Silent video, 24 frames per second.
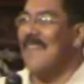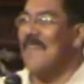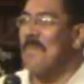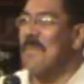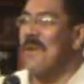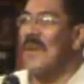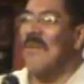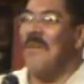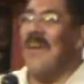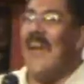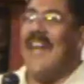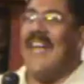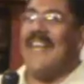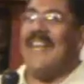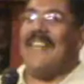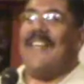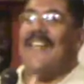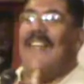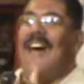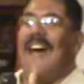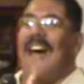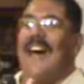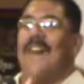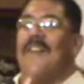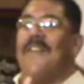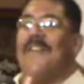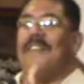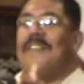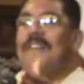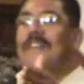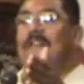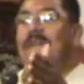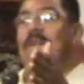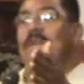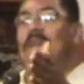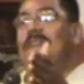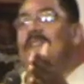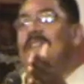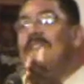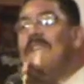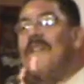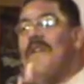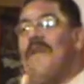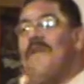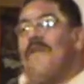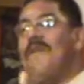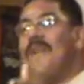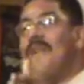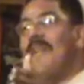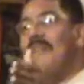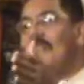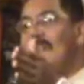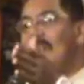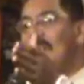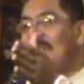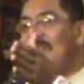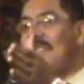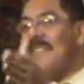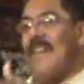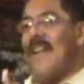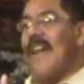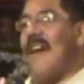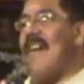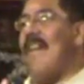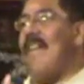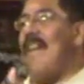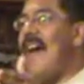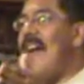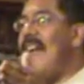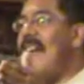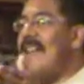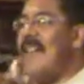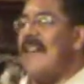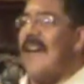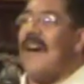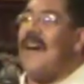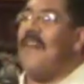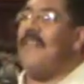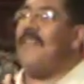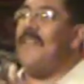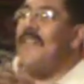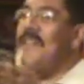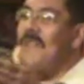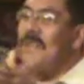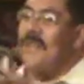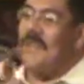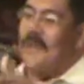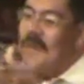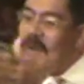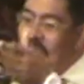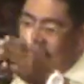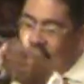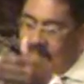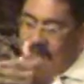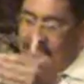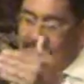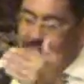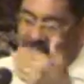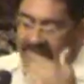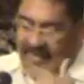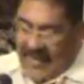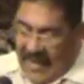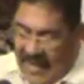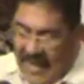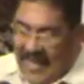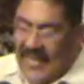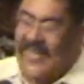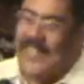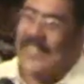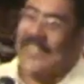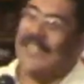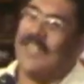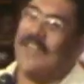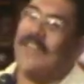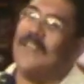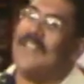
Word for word: But right now, in your in your in your chair, right now, you are dying.